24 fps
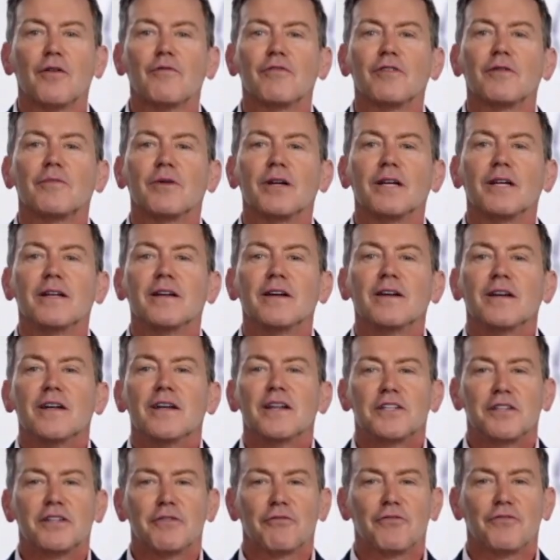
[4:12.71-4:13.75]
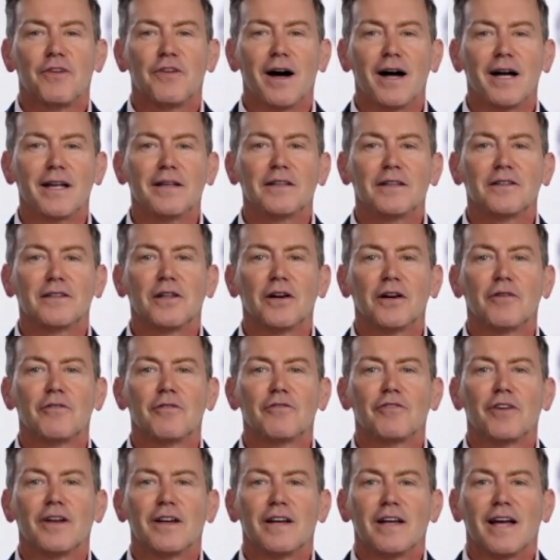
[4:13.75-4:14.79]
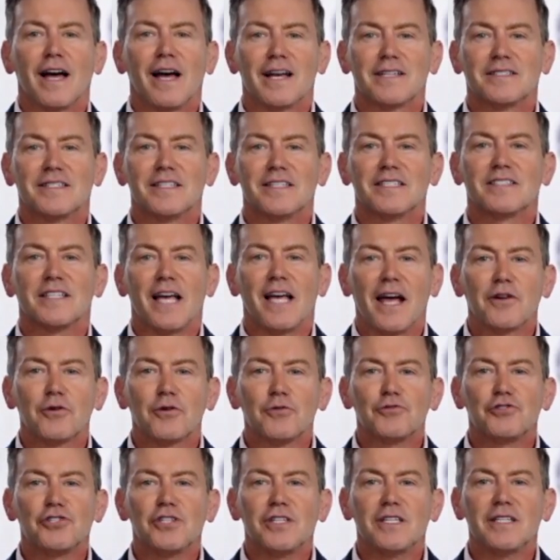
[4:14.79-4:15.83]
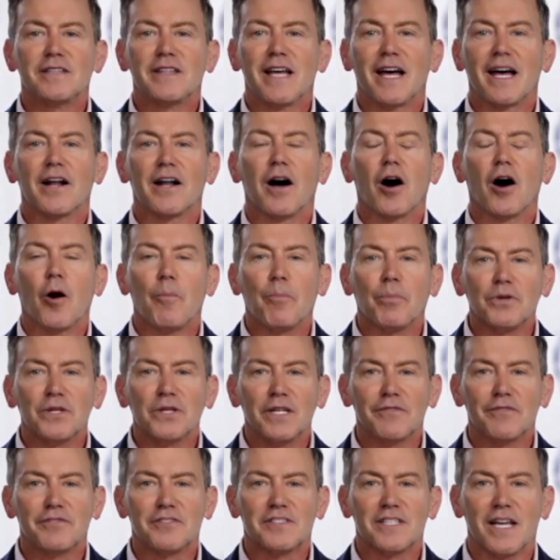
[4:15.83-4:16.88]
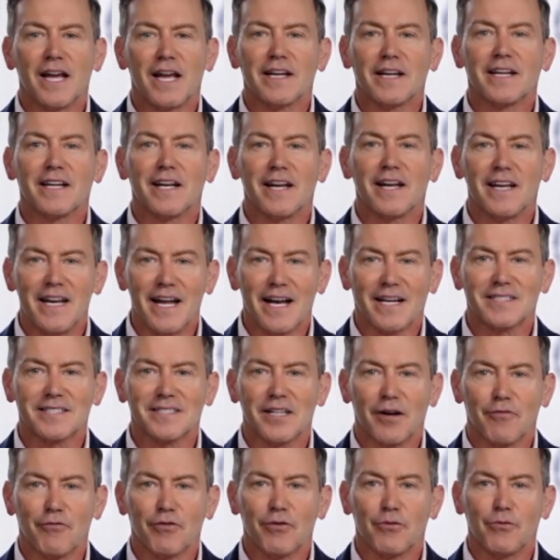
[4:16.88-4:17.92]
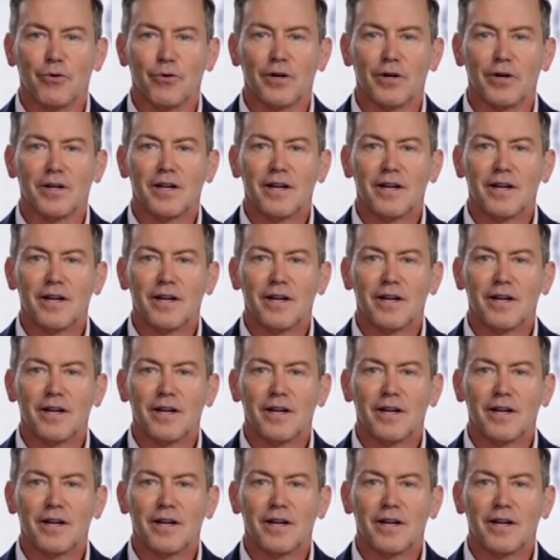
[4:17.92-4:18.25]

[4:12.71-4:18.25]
And we define love as this energy that uplifts and connects everyone.